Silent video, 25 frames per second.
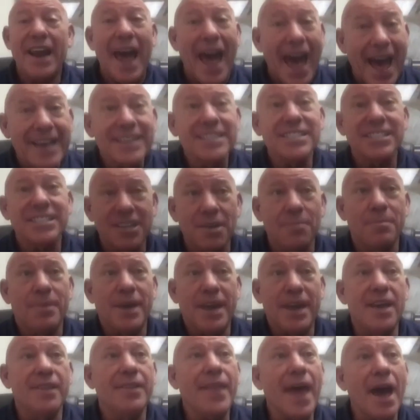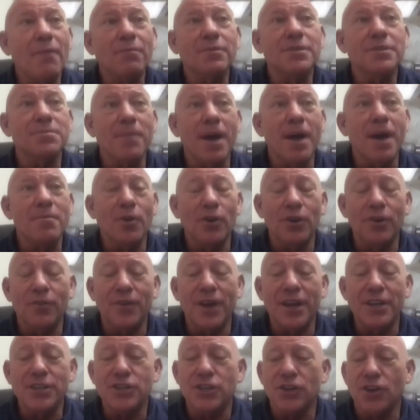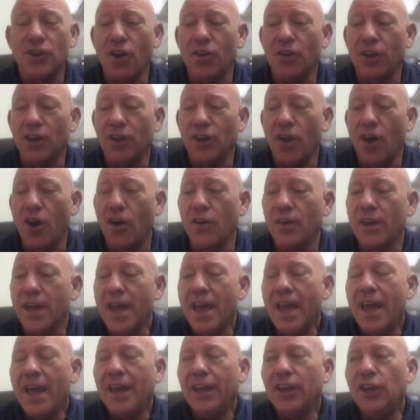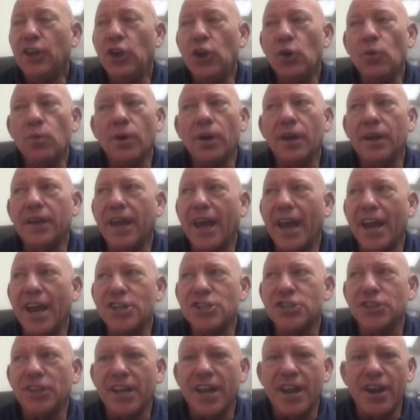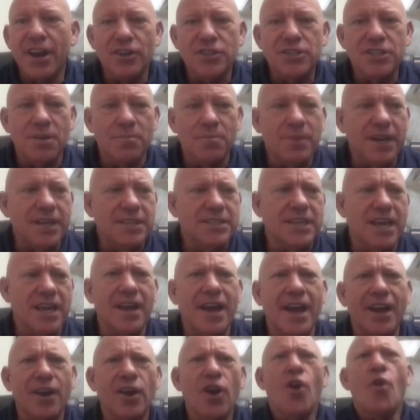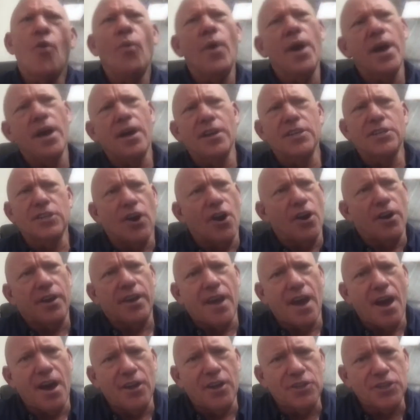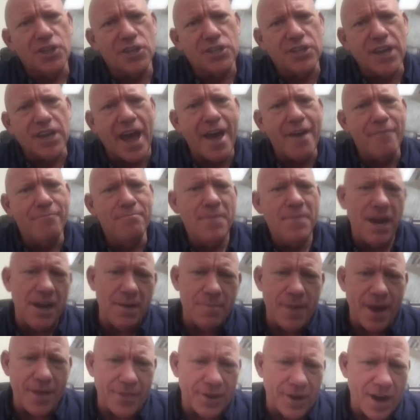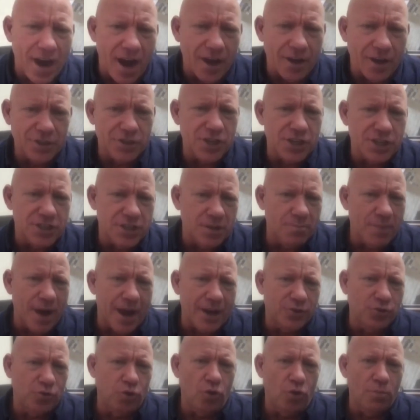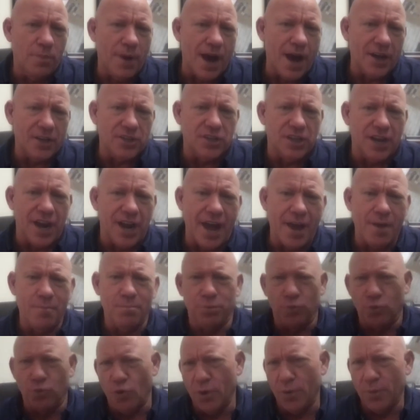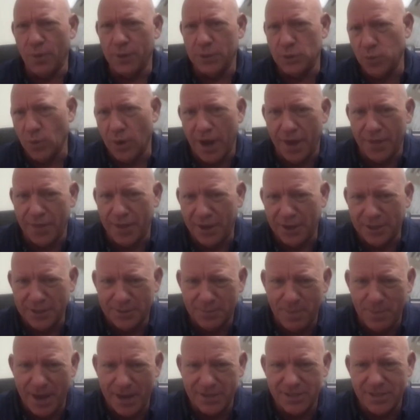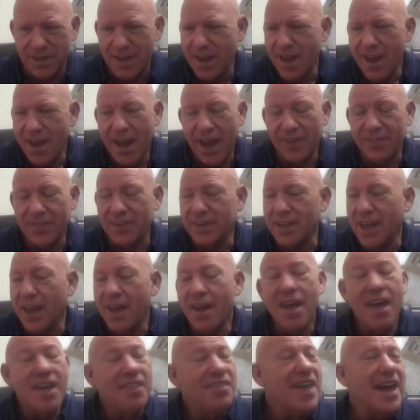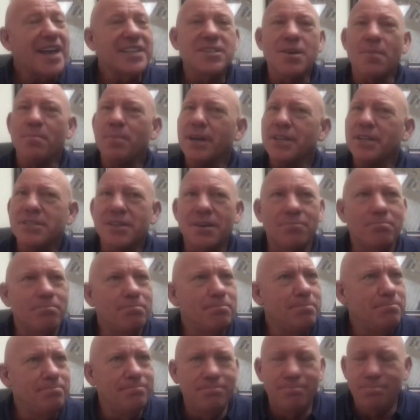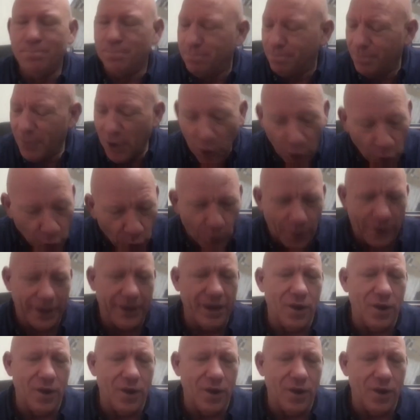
has to be. And that was my motivation all along. You will occasionally hear somebody say, like, well, as an archaeologist, I have many methodologies in my toolbox and I employ which one I think is best at the time. That's a bunch of hooey,